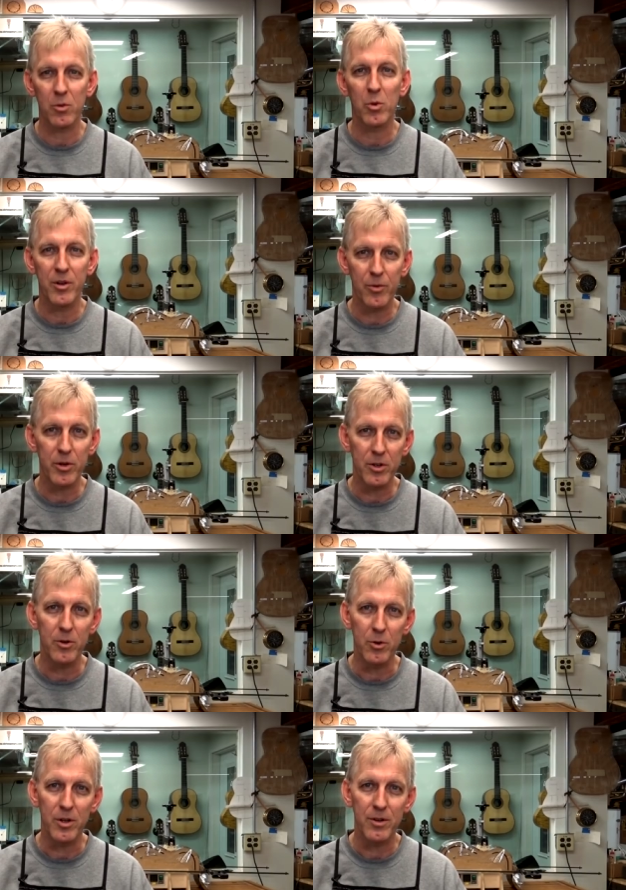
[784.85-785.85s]
is a way for you to
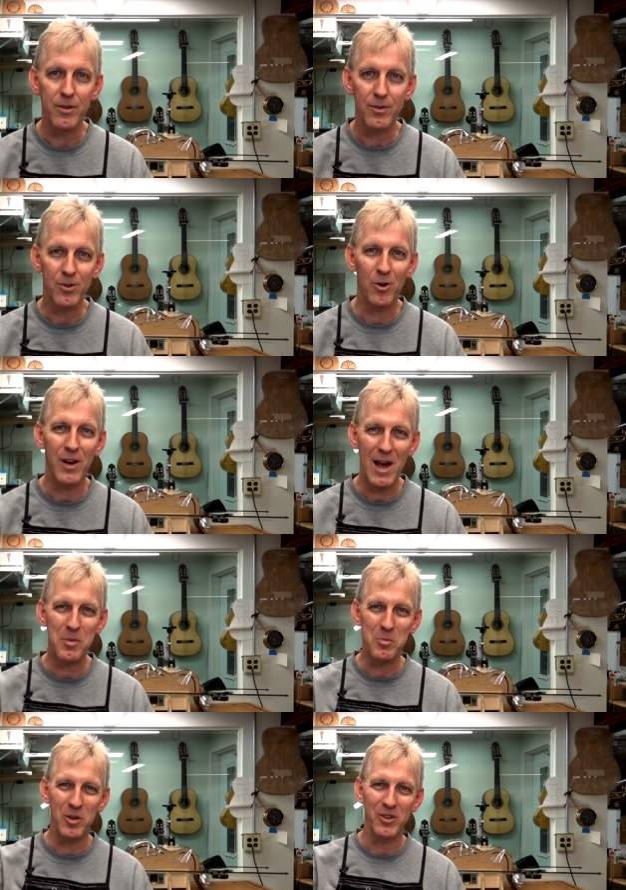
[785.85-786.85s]
do it. So,
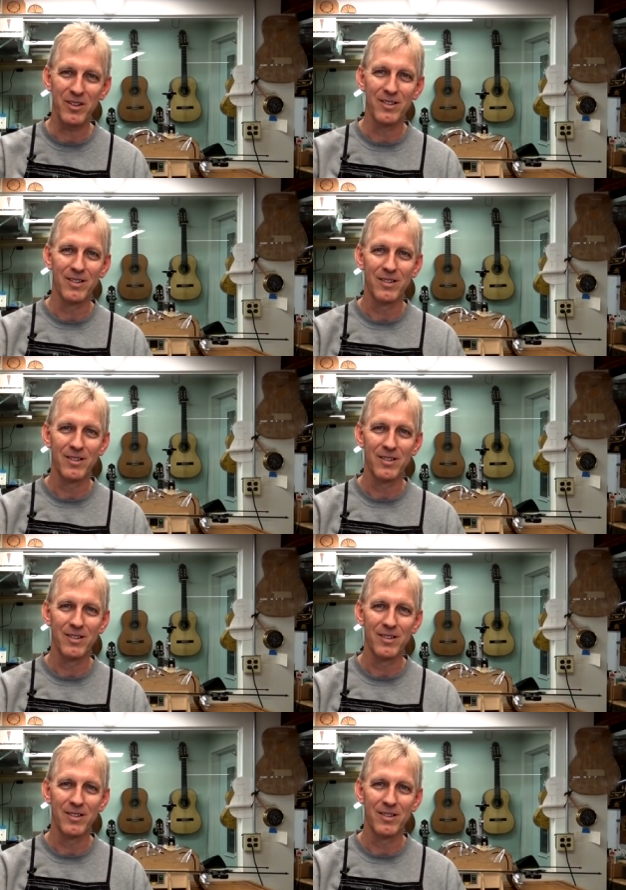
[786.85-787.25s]
happy building.